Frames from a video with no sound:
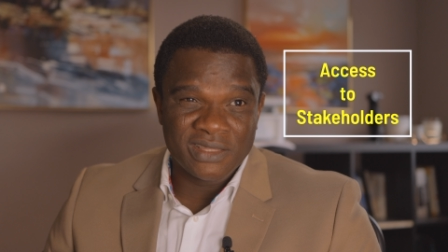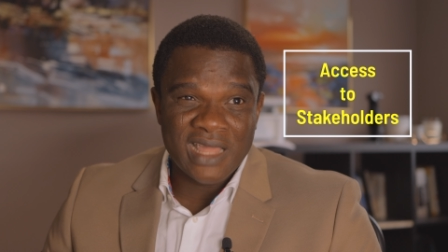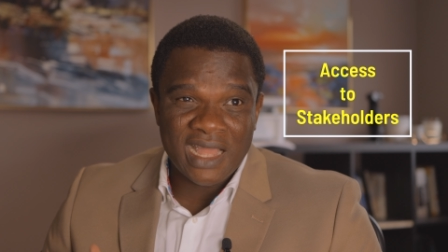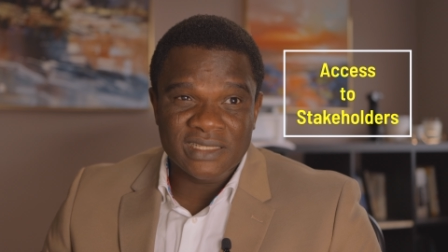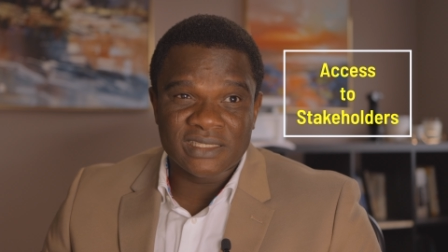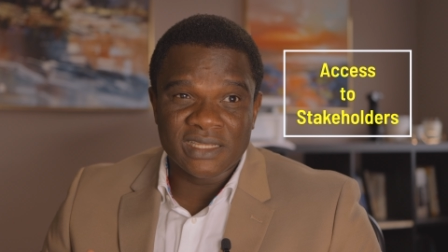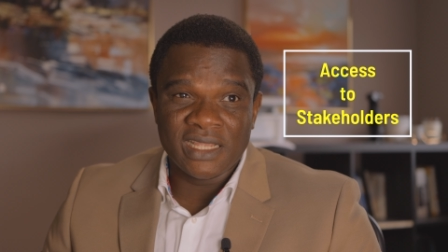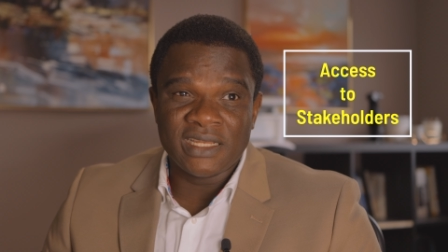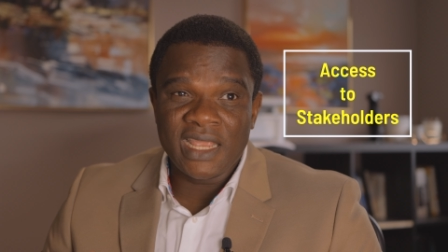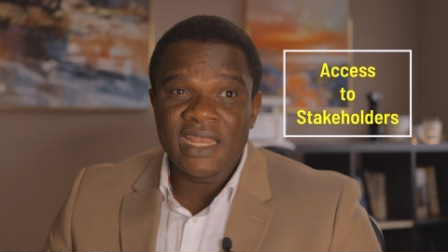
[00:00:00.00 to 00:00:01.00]
that
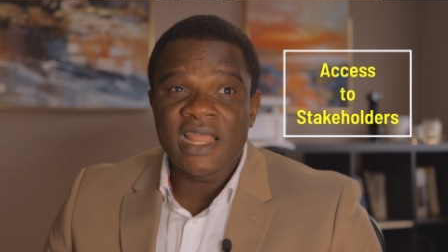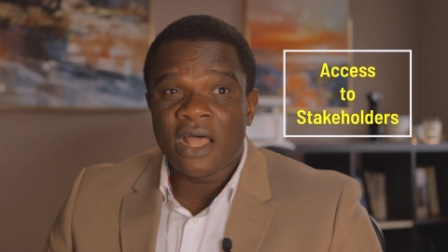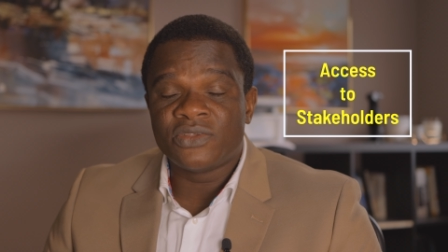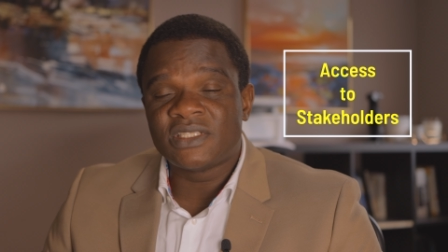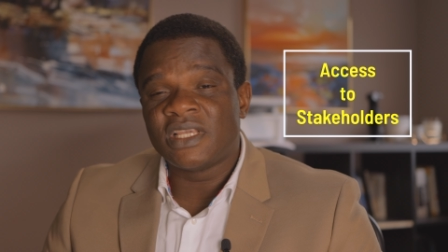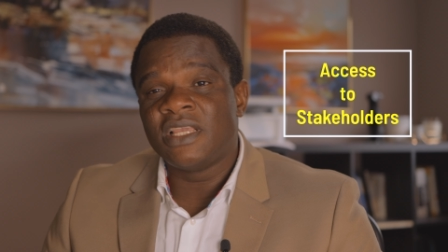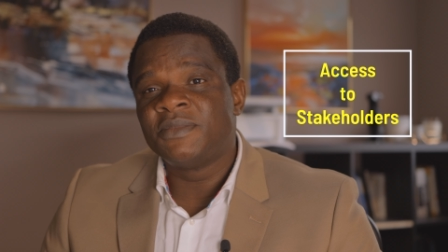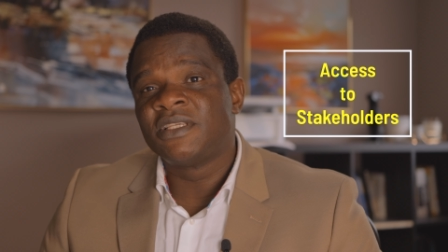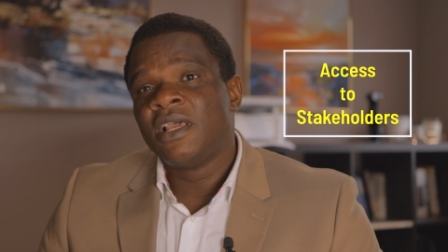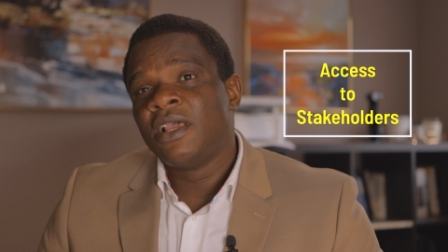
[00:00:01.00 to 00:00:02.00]
in in-house teams,